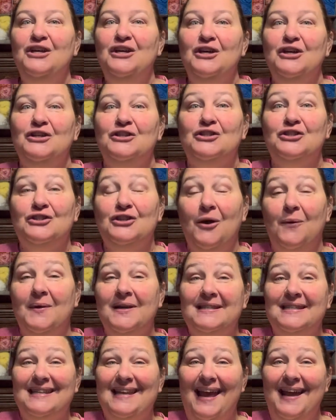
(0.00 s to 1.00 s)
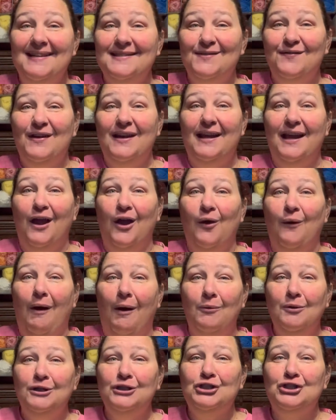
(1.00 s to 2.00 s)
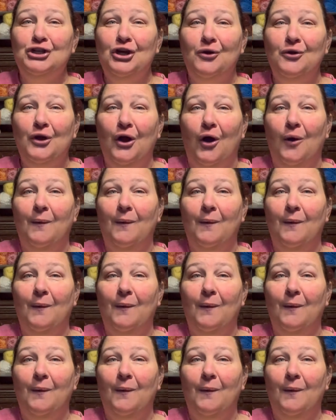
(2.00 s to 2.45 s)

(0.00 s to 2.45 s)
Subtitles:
So in today's video, I want to show y'all